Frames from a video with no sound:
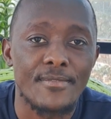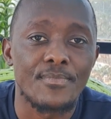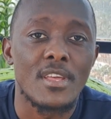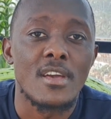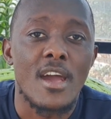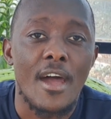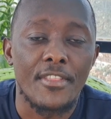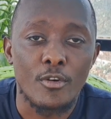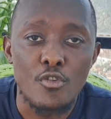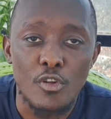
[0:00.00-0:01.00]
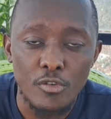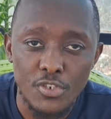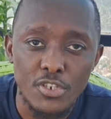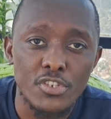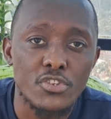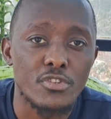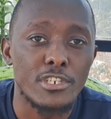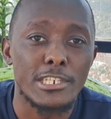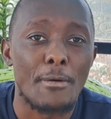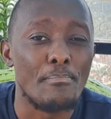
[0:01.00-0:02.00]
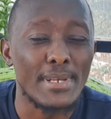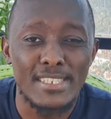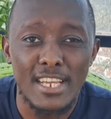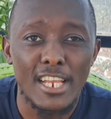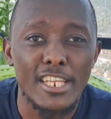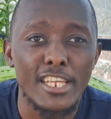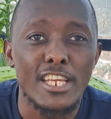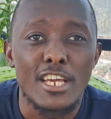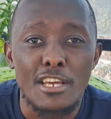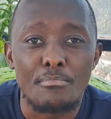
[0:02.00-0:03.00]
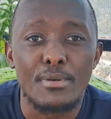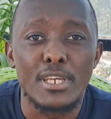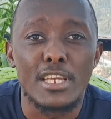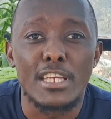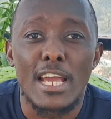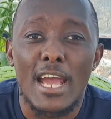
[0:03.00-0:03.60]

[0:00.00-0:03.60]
and the conclusion should basically be